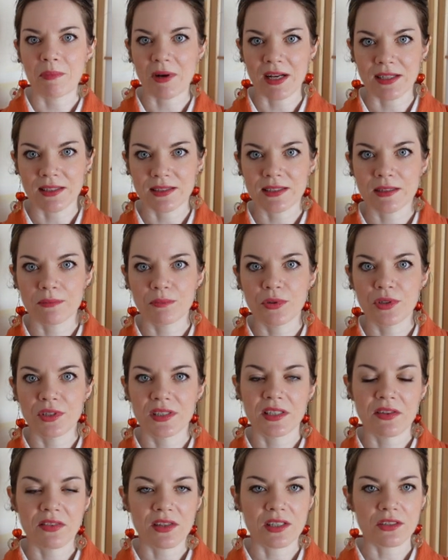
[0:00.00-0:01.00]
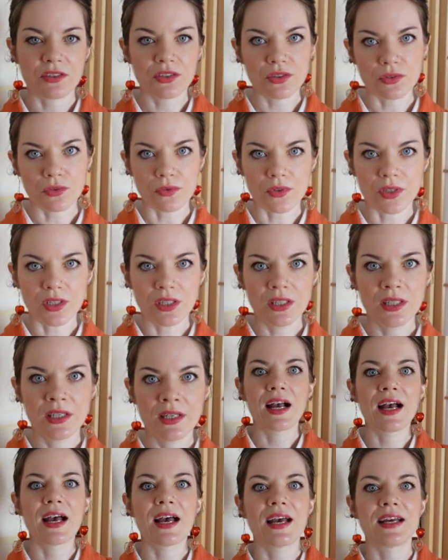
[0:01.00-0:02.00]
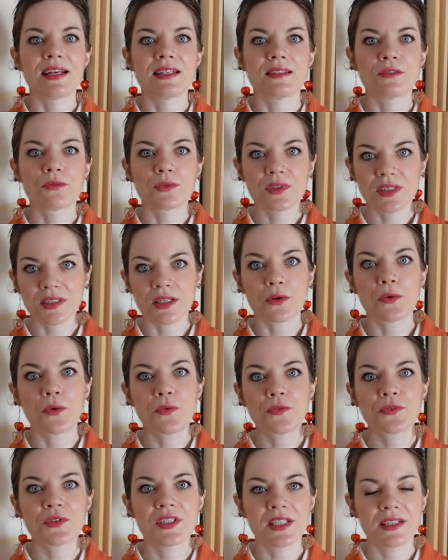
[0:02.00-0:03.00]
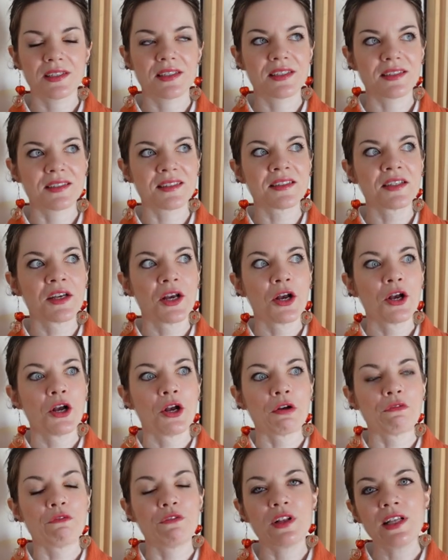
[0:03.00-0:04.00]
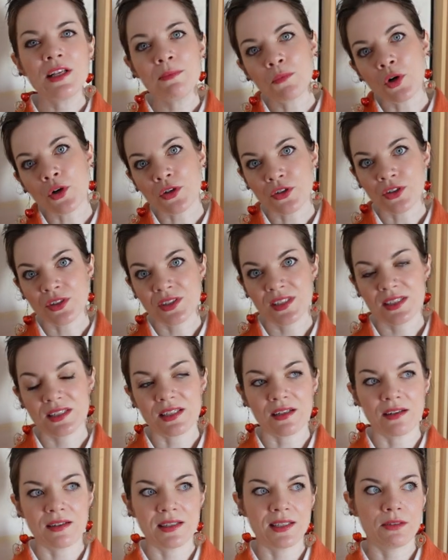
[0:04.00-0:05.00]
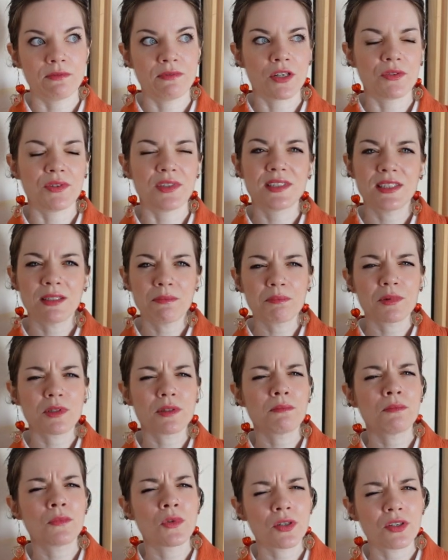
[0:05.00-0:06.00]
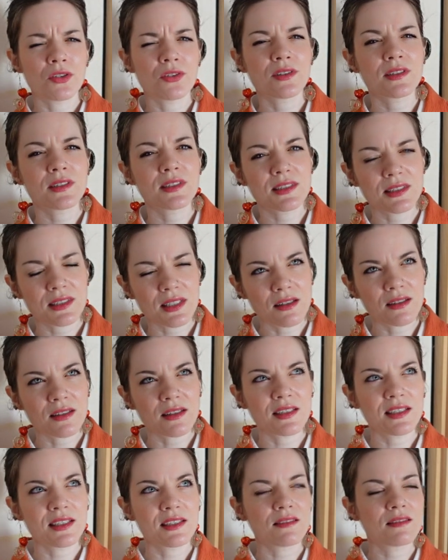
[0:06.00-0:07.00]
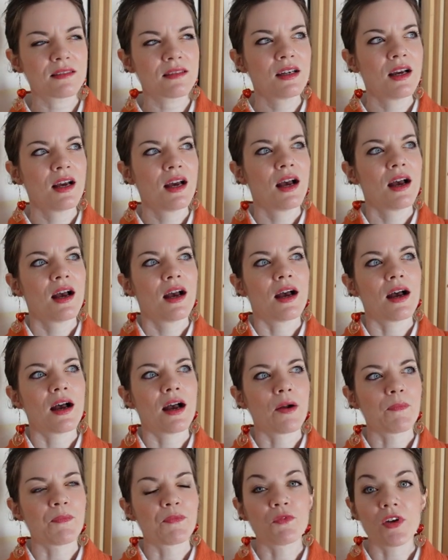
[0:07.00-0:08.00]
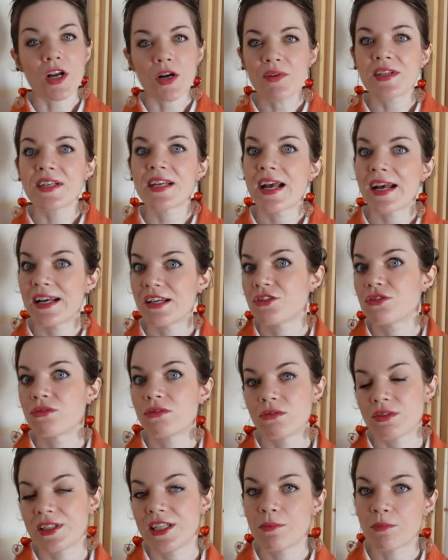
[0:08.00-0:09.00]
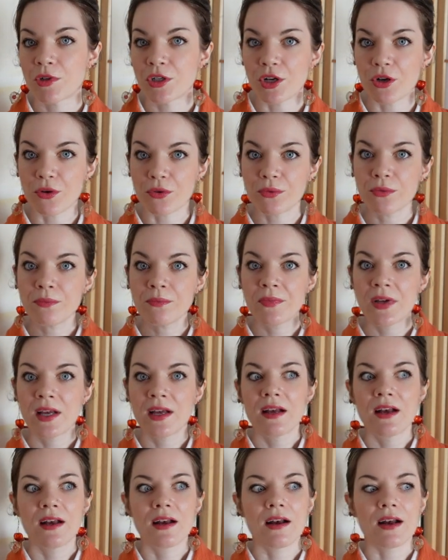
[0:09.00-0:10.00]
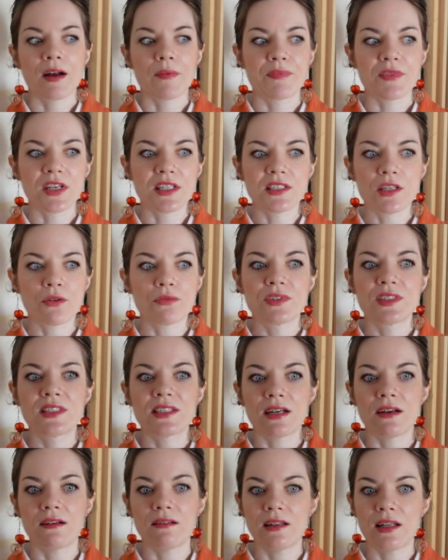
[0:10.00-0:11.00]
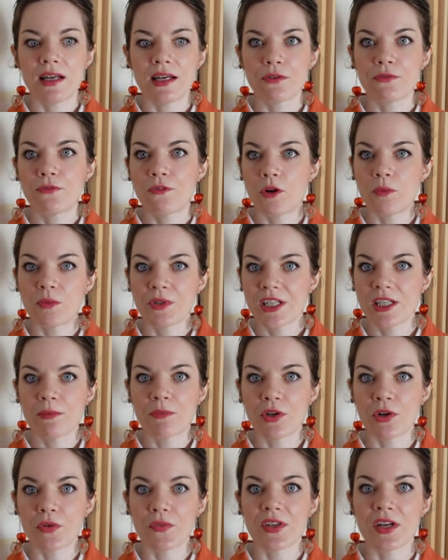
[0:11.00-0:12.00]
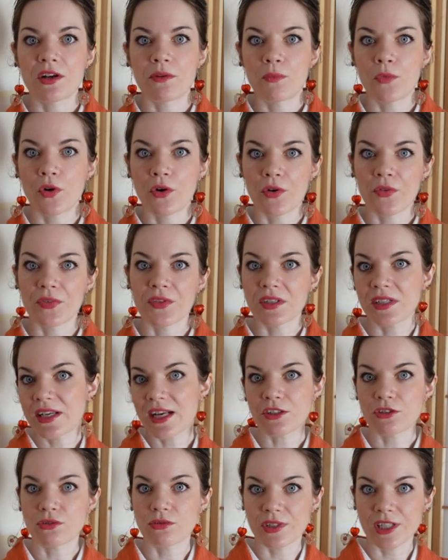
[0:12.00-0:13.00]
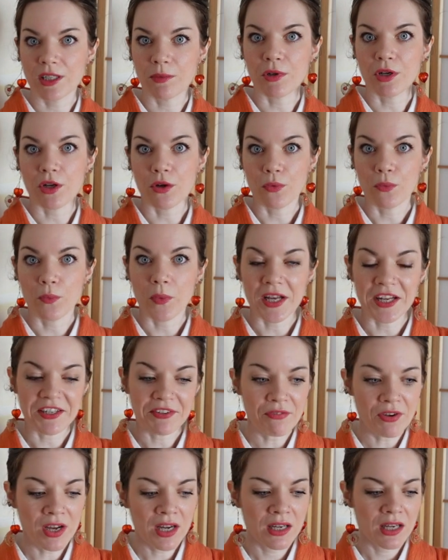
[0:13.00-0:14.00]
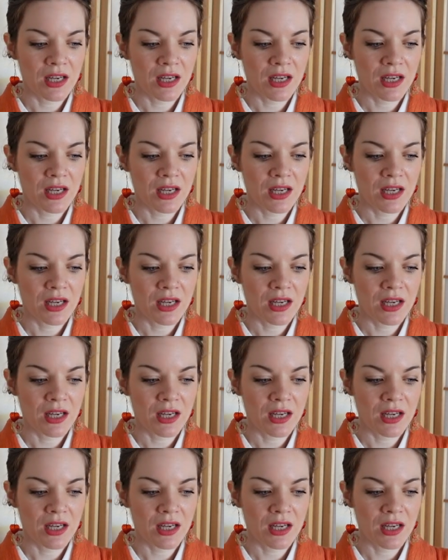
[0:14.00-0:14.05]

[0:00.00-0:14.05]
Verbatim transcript: brands and put it in their store. And Otsuka Gofukuten is really modern style, very simple modern style, um, very casual kimono. Um, they don't sell like formal kimono, they're more on the casual kimono wave.